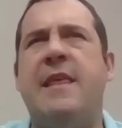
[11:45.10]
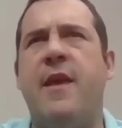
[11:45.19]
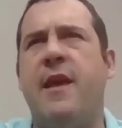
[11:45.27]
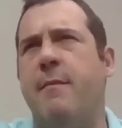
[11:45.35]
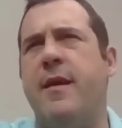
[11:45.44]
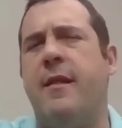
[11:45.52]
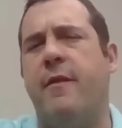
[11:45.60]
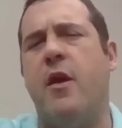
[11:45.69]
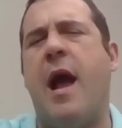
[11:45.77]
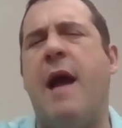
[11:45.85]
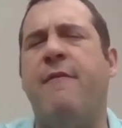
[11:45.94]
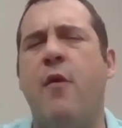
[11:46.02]
in the middle there.
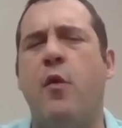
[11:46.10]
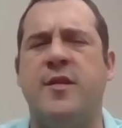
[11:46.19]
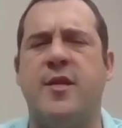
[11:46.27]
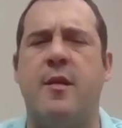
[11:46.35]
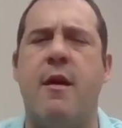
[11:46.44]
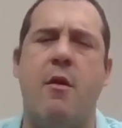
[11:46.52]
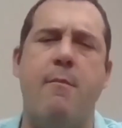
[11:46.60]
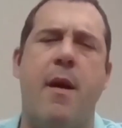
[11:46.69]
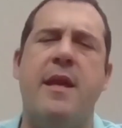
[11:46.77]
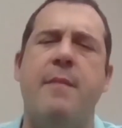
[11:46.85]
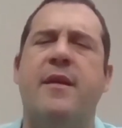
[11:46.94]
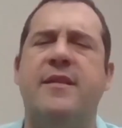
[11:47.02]
I focus a lot on
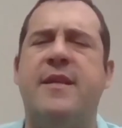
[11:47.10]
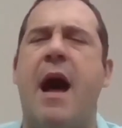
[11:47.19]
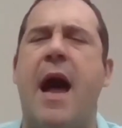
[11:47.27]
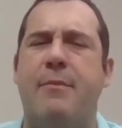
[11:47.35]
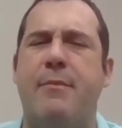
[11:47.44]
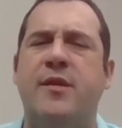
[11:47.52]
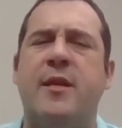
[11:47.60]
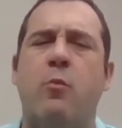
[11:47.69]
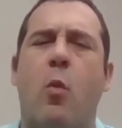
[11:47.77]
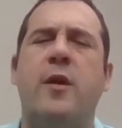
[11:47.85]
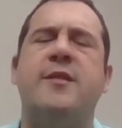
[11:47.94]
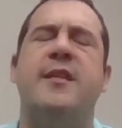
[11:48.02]
money, but time. You said, what
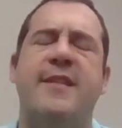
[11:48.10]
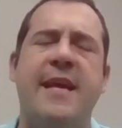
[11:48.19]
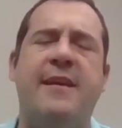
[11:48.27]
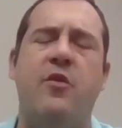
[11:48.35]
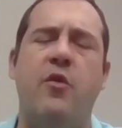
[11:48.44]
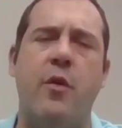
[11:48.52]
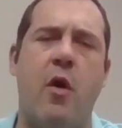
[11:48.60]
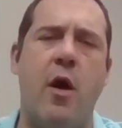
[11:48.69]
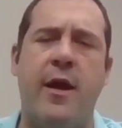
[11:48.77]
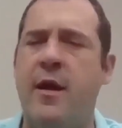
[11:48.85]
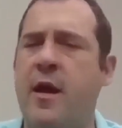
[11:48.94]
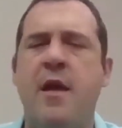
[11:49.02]
does it take to do an
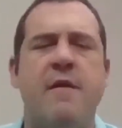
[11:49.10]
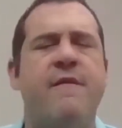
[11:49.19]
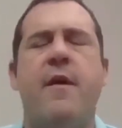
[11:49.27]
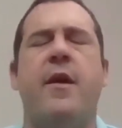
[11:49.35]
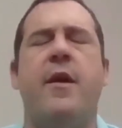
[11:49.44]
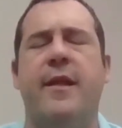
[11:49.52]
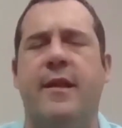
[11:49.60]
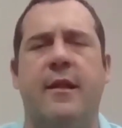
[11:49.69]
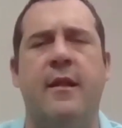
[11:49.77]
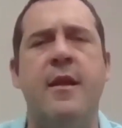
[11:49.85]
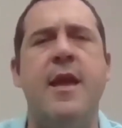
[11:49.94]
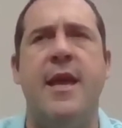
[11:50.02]
audit? Very
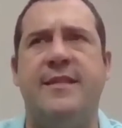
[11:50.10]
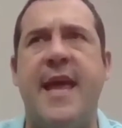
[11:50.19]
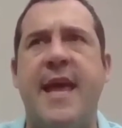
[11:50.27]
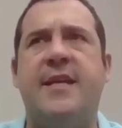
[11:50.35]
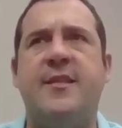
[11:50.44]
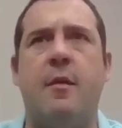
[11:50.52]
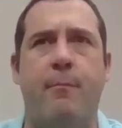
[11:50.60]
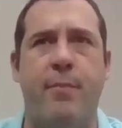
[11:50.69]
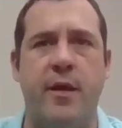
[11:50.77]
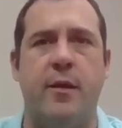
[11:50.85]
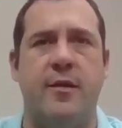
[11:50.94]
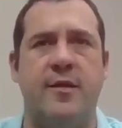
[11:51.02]
little. It takes
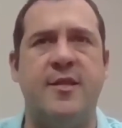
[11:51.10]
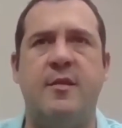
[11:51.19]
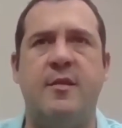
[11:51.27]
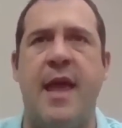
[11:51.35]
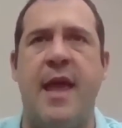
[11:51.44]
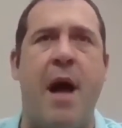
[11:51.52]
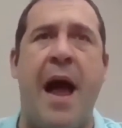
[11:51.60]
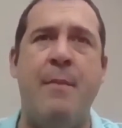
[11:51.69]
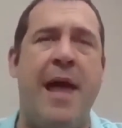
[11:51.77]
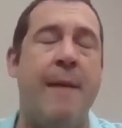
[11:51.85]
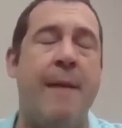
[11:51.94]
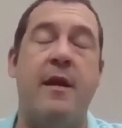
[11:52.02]
bills, and I'm
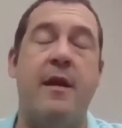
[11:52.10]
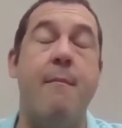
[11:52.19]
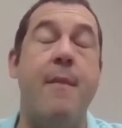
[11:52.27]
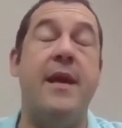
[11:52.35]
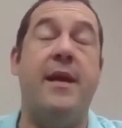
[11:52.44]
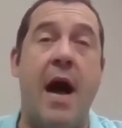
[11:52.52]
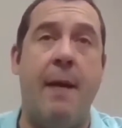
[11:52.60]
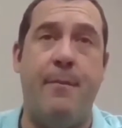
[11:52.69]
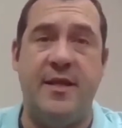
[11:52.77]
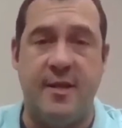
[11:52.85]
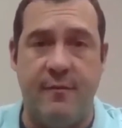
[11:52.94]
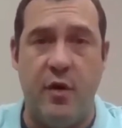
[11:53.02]
happy to come make
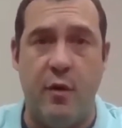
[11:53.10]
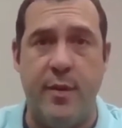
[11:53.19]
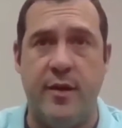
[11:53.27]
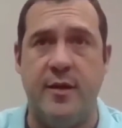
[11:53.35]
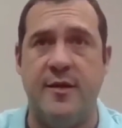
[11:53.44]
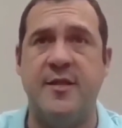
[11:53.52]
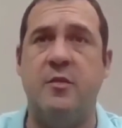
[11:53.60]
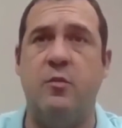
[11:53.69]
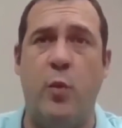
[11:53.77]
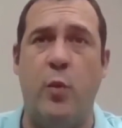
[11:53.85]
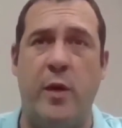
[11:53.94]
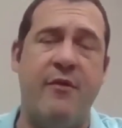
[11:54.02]
copies of your bills.
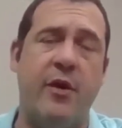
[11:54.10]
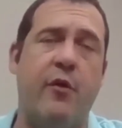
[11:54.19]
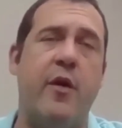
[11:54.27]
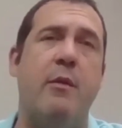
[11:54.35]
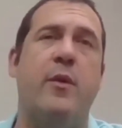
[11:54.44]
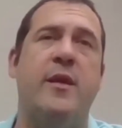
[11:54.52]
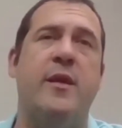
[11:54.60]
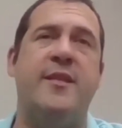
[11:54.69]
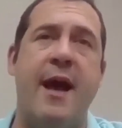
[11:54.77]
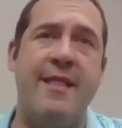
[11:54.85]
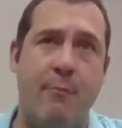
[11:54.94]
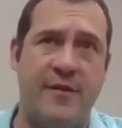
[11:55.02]
We have an agreement we
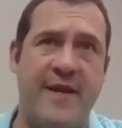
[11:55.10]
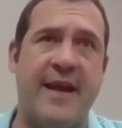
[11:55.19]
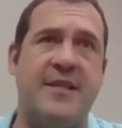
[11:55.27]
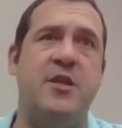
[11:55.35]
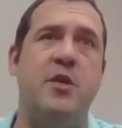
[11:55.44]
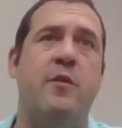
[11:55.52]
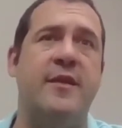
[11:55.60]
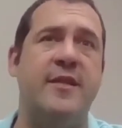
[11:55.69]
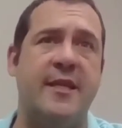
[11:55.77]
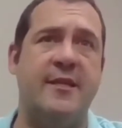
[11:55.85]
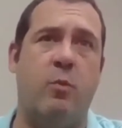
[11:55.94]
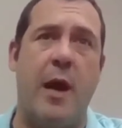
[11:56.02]
sign that protects you, that
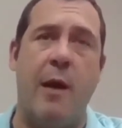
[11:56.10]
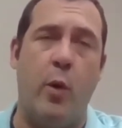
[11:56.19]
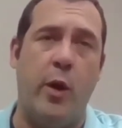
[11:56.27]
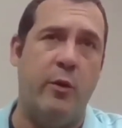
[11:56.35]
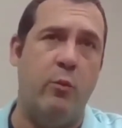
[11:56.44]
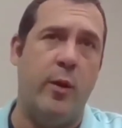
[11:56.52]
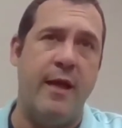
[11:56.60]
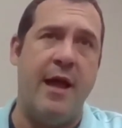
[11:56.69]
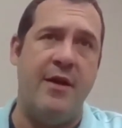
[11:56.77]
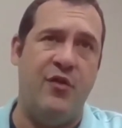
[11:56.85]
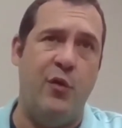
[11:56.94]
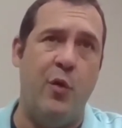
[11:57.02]
says what I will and will
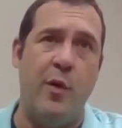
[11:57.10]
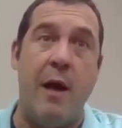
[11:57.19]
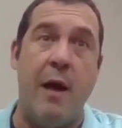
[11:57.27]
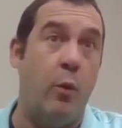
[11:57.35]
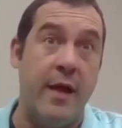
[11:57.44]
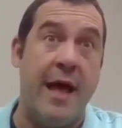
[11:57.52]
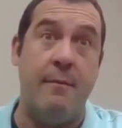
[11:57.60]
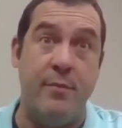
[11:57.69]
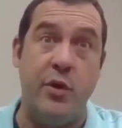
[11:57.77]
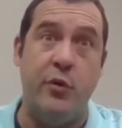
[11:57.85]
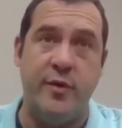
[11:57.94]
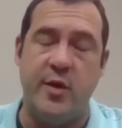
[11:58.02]
not do, and I will not
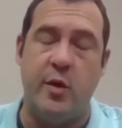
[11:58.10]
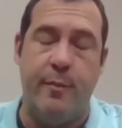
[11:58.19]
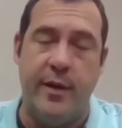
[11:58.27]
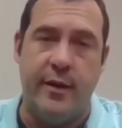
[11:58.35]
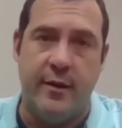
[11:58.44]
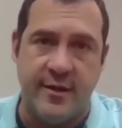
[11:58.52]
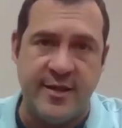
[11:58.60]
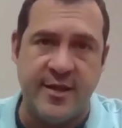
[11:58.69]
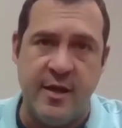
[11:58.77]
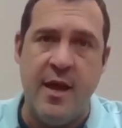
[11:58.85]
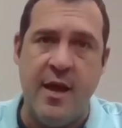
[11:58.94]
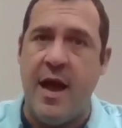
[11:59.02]
abuse your bills.
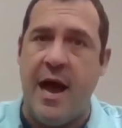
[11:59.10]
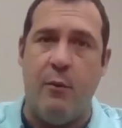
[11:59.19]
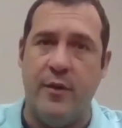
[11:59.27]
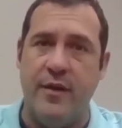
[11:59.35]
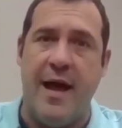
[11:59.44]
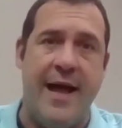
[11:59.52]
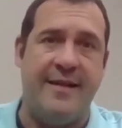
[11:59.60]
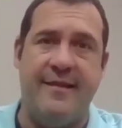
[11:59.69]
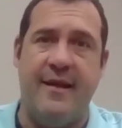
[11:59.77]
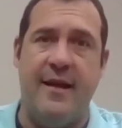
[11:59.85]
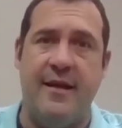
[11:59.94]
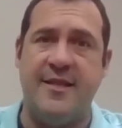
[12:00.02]
I will not
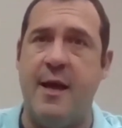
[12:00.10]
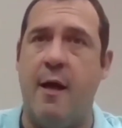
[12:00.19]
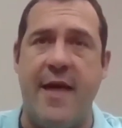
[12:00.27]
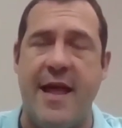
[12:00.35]
sell that